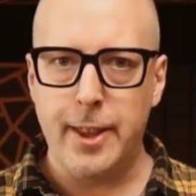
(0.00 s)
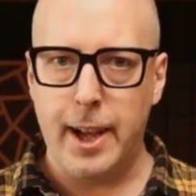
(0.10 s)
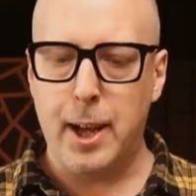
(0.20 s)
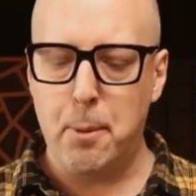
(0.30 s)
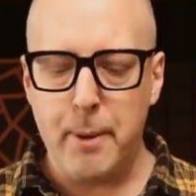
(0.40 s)

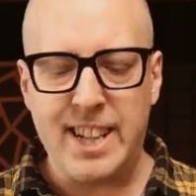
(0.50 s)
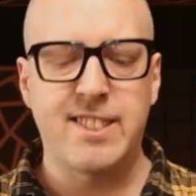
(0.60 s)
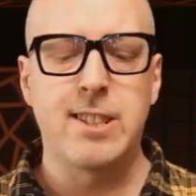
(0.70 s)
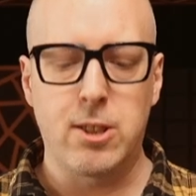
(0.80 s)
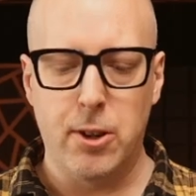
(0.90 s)
the
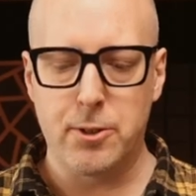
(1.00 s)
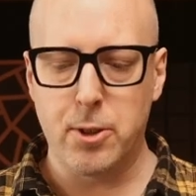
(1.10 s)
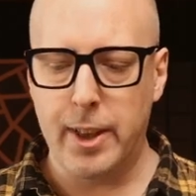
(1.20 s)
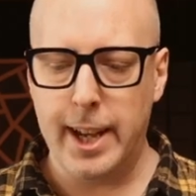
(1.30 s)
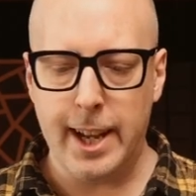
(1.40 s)
mixing
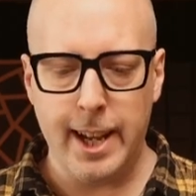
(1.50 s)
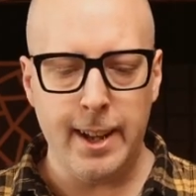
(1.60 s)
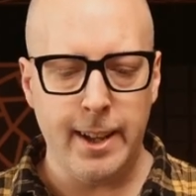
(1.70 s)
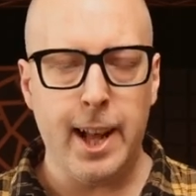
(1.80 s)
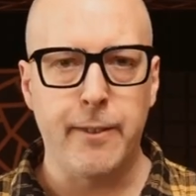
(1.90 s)
console,
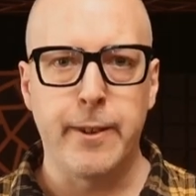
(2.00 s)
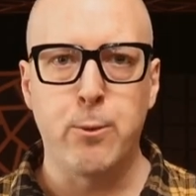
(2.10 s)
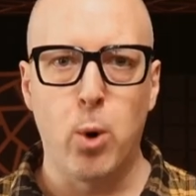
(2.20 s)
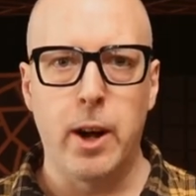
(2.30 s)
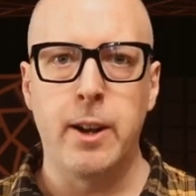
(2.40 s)
the uh,
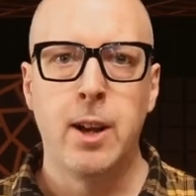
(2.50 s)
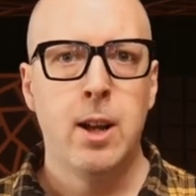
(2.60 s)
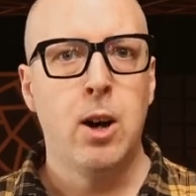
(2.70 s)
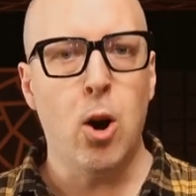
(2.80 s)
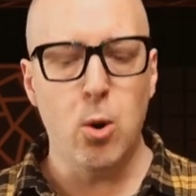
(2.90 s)
LV1
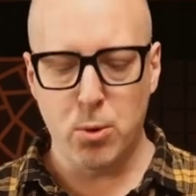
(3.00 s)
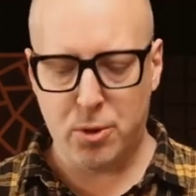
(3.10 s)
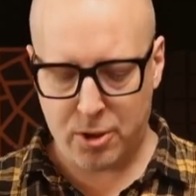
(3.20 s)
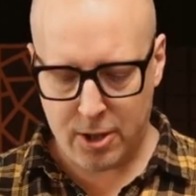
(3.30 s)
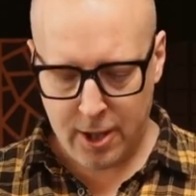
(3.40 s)

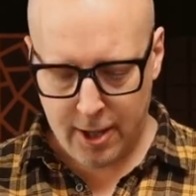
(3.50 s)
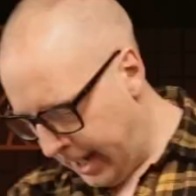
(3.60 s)
host.